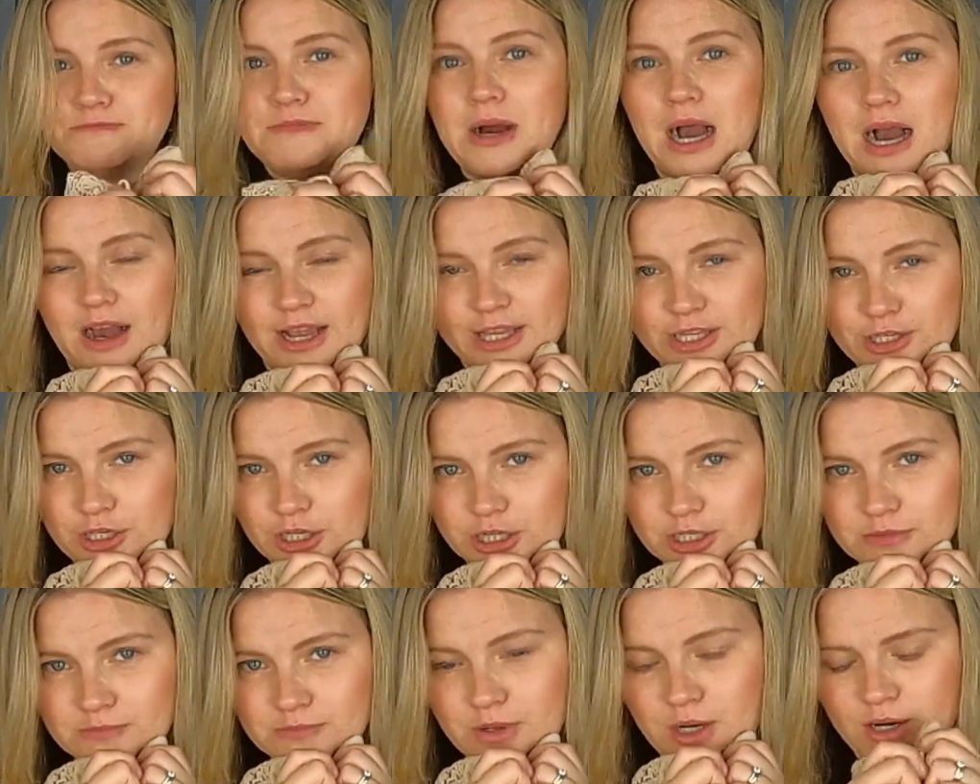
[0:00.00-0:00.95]
But I
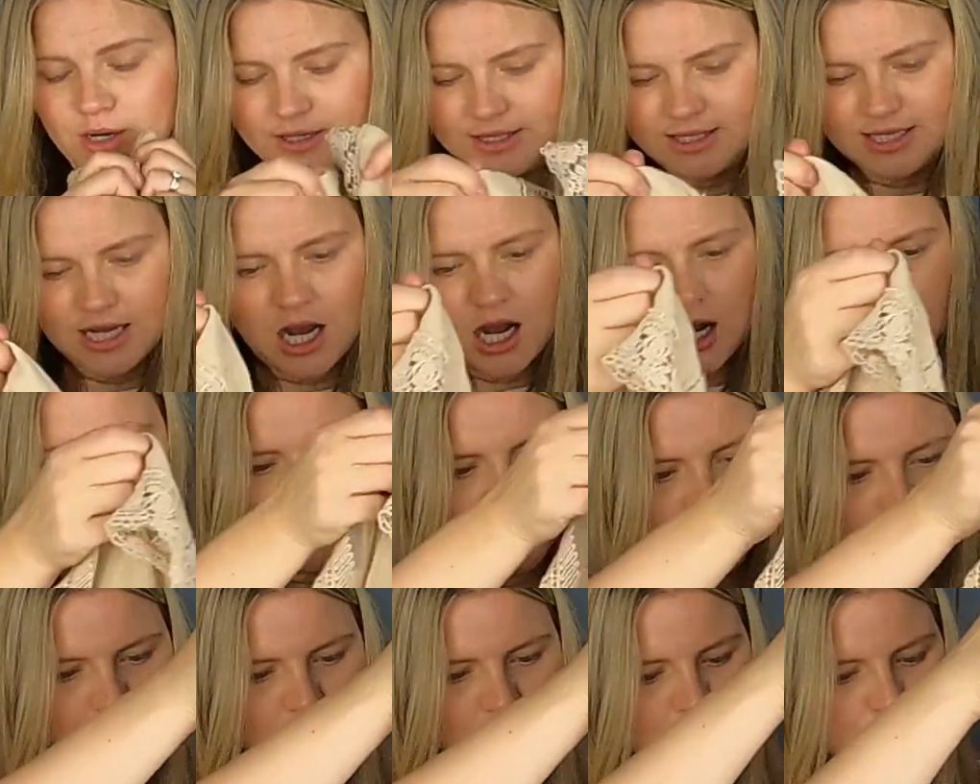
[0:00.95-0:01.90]
couldn't pass it up.
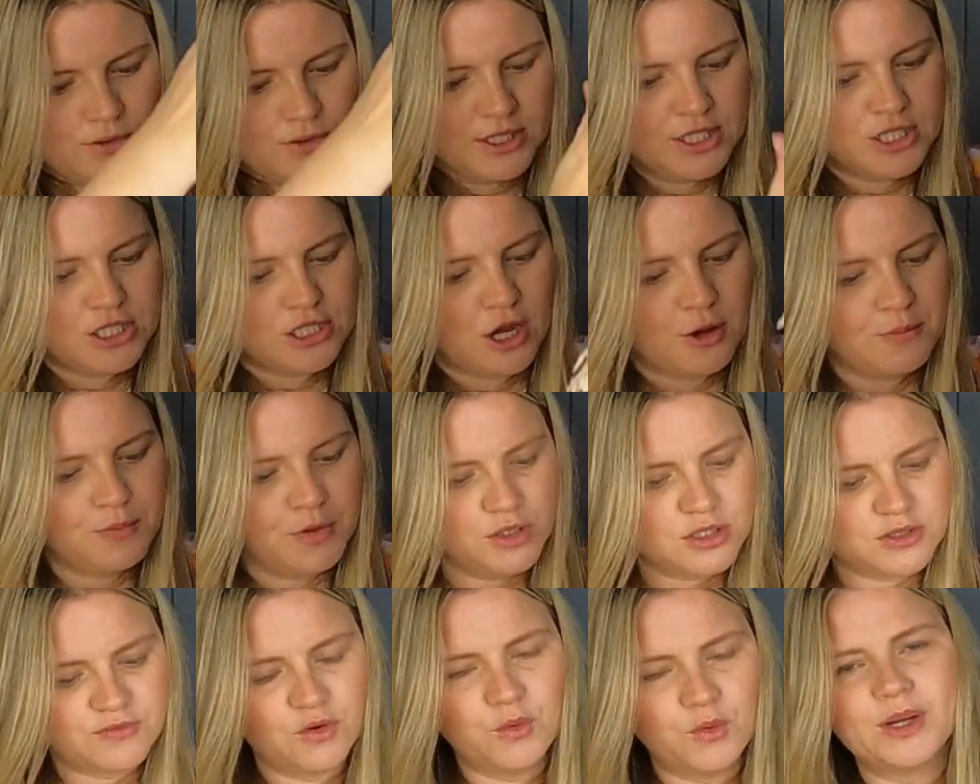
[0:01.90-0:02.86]
I just thought it's so
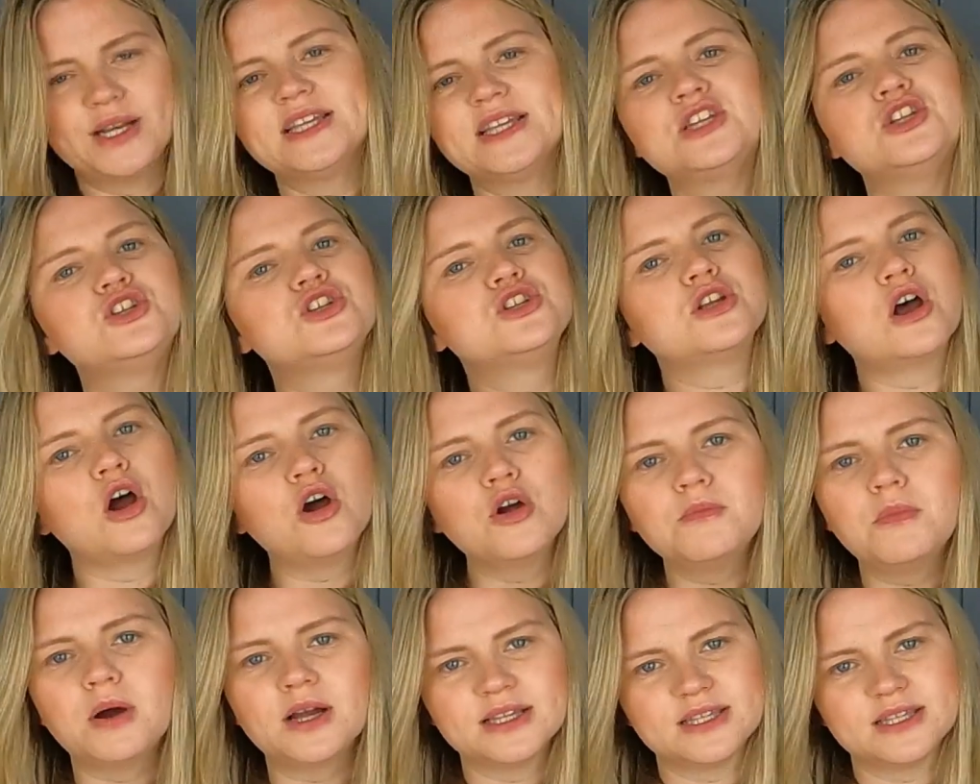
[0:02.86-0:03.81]
beautiful, and it's
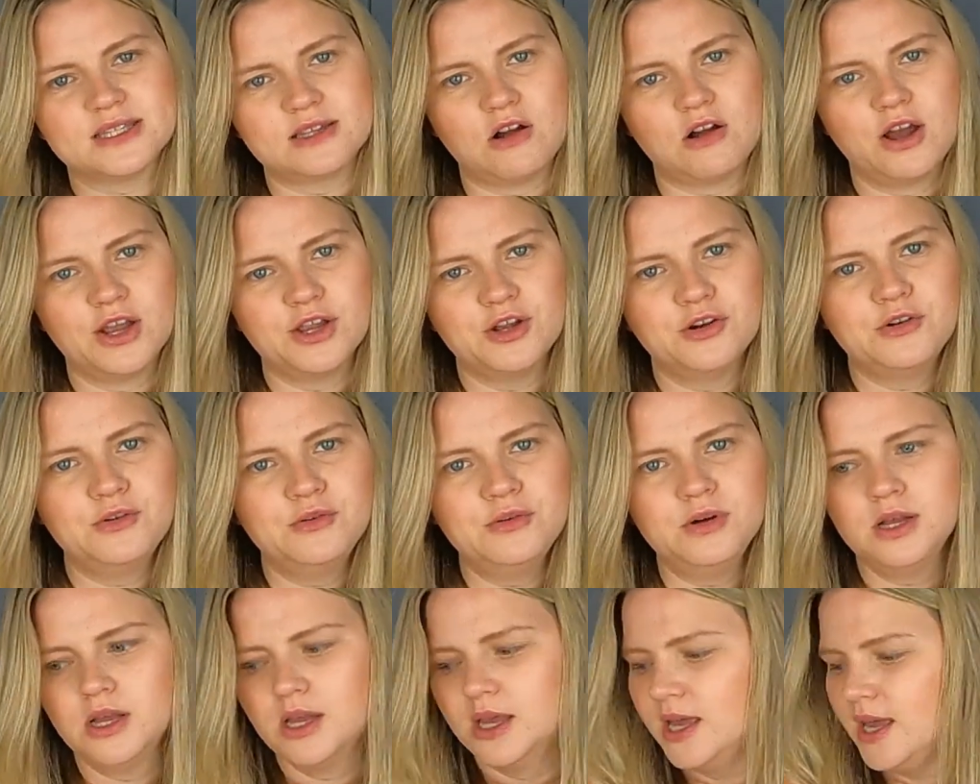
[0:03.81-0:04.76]
so my
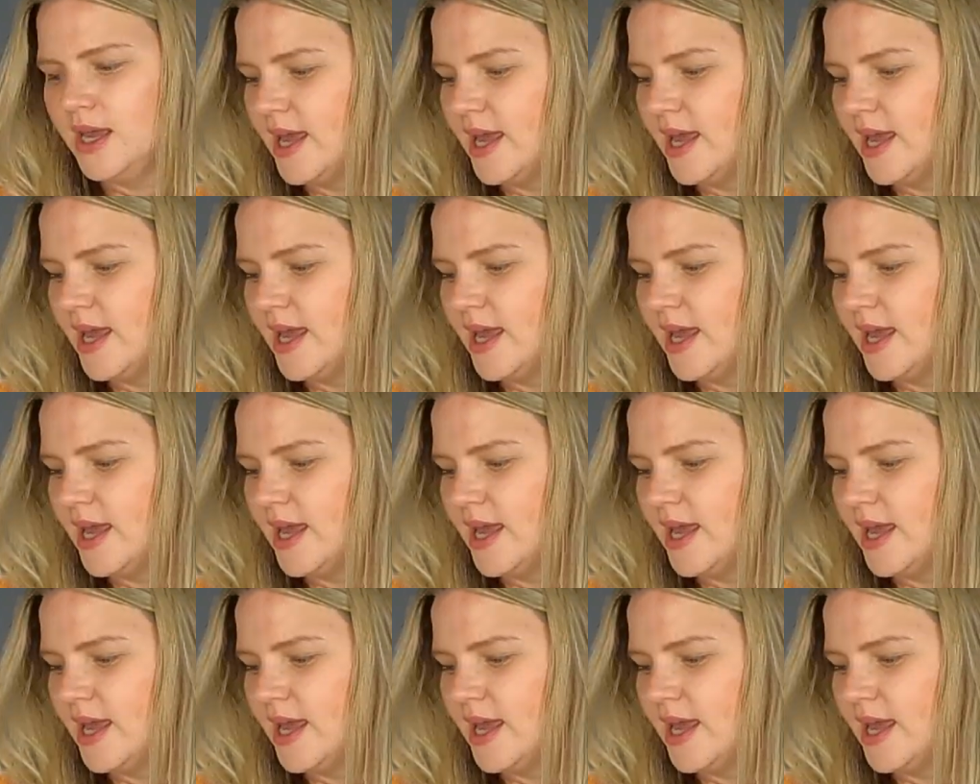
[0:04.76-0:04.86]
style.